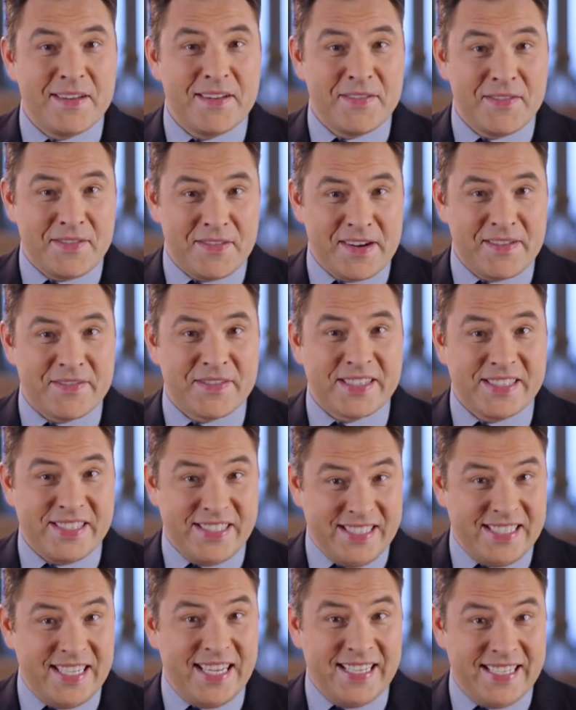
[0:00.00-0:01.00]
forever,
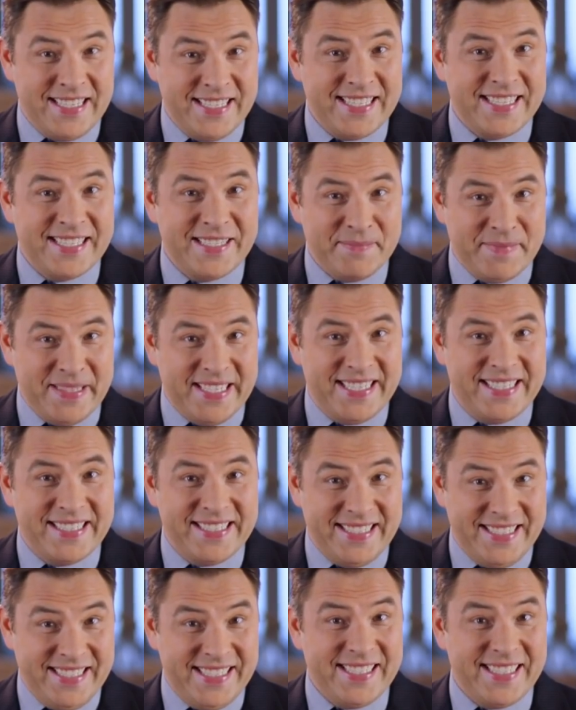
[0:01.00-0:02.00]
just like he does me.
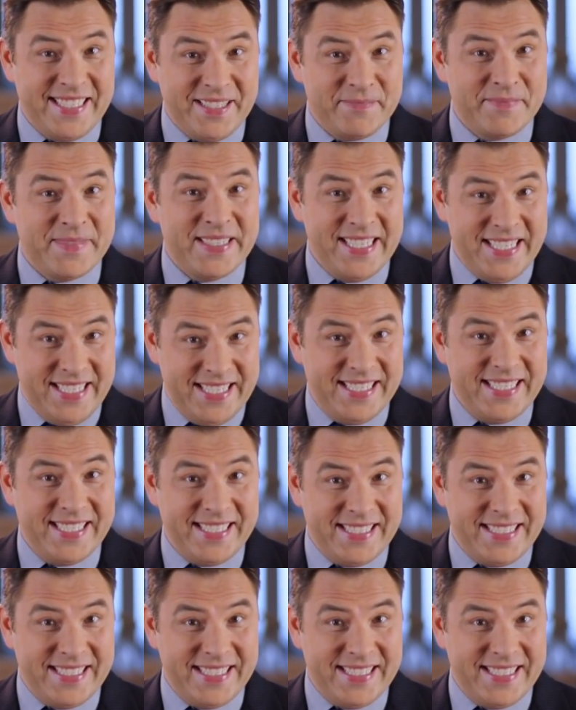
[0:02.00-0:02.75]
He does love me. Yeah, he